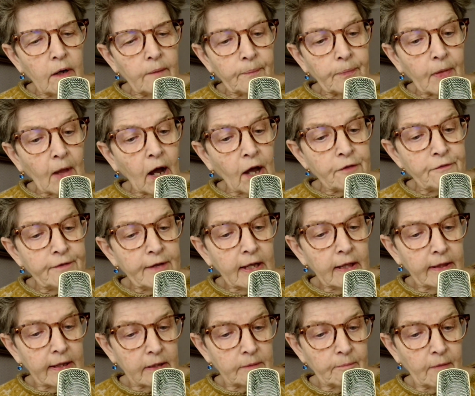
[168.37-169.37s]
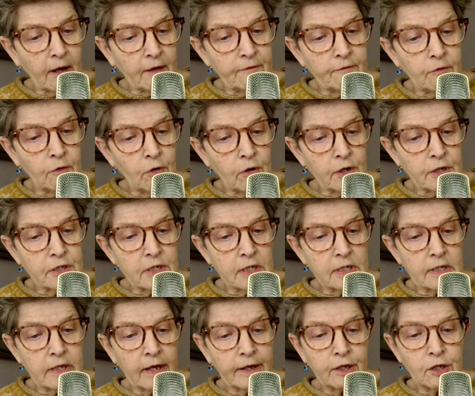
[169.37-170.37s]
I feel that my voice
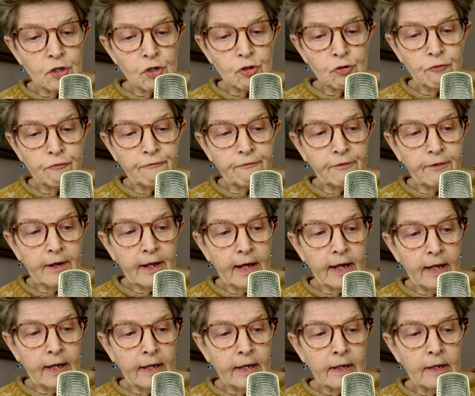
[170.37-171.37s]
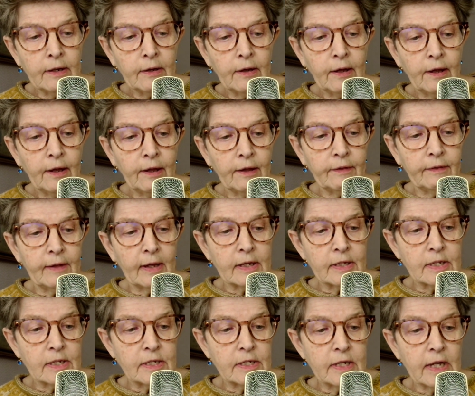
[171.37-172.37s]
is like a souffle
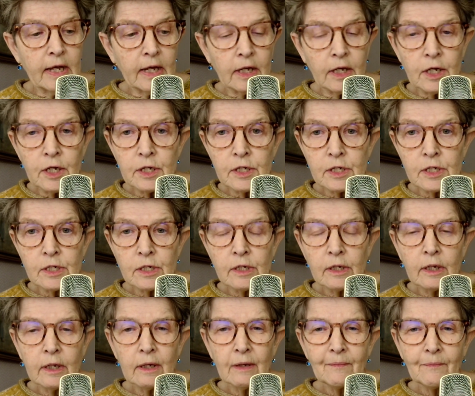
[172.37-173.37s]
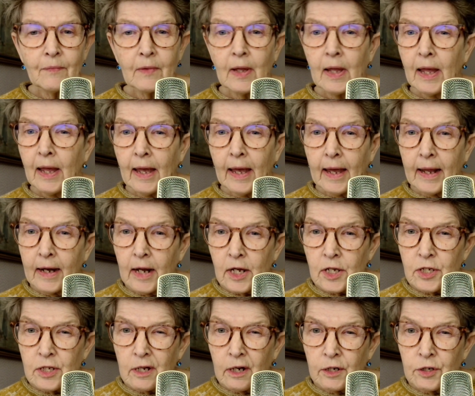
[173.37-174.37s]
that sinks." And I
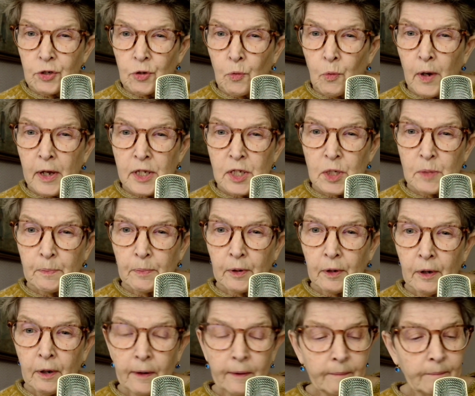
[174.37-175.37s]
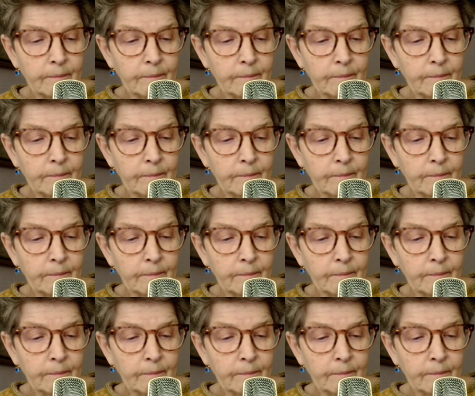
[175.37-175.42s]
start to whisper.